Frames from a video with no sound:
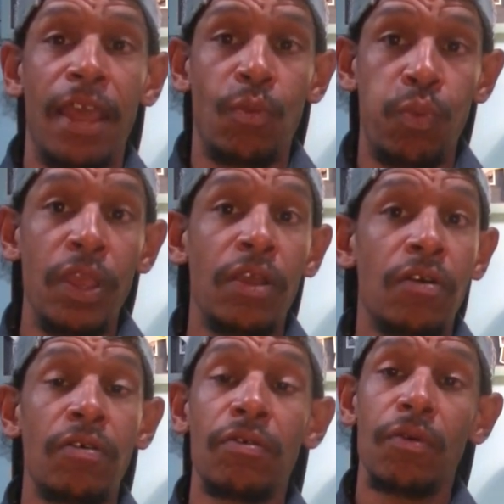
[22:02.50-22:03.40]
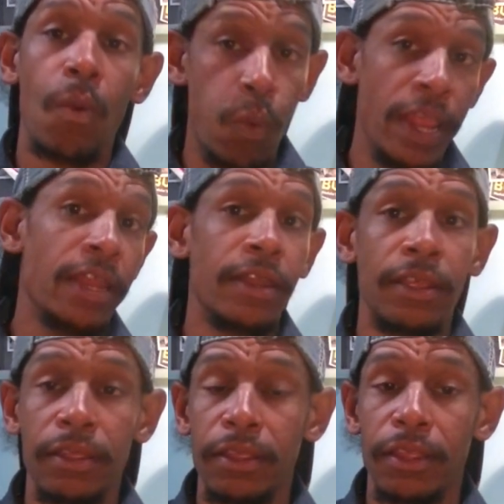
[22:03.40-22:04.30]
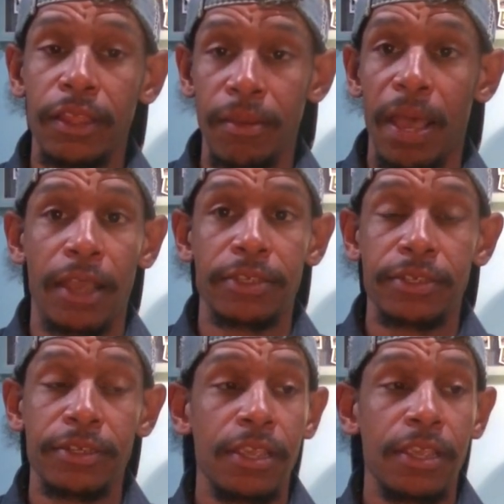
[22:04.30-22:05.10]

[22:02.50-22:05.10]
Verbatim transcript: that will win the box.